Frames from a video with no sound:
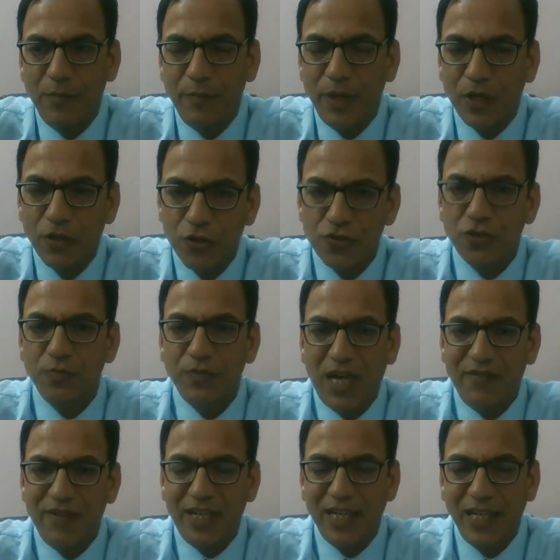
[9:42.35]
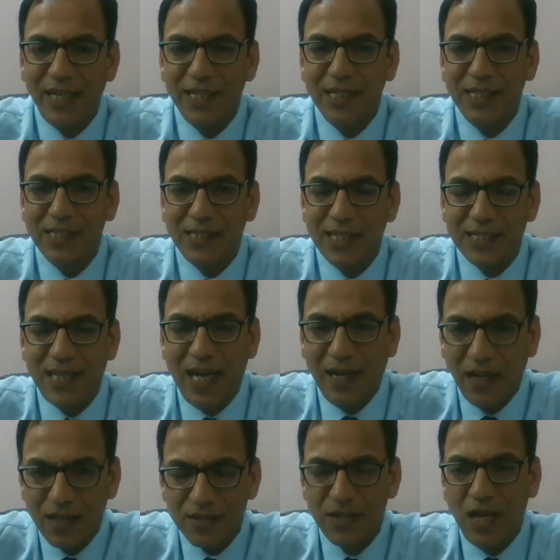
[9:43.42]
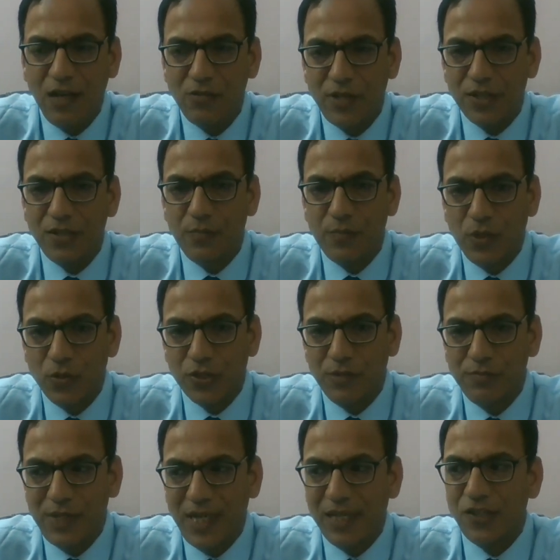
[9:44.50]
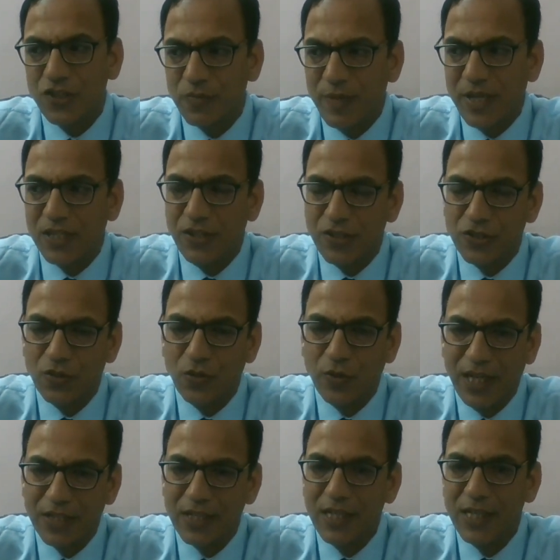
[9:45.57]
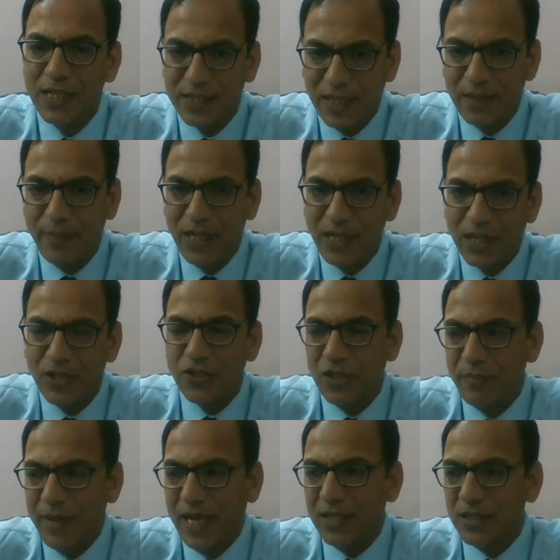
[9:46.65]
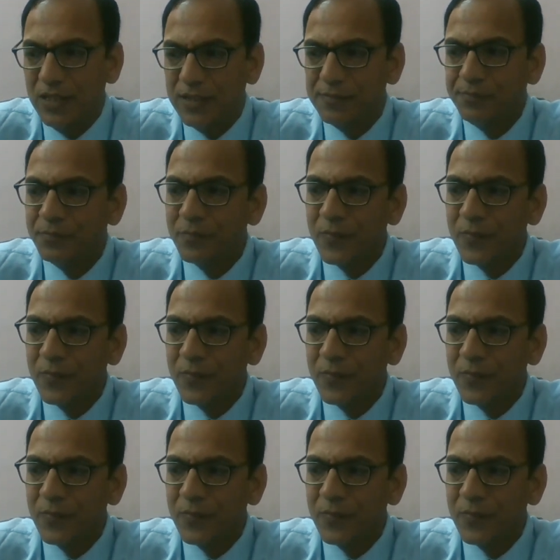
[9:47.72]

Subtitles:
because of gravity, they settles down at the bottom, and this method is known as sedimentation method.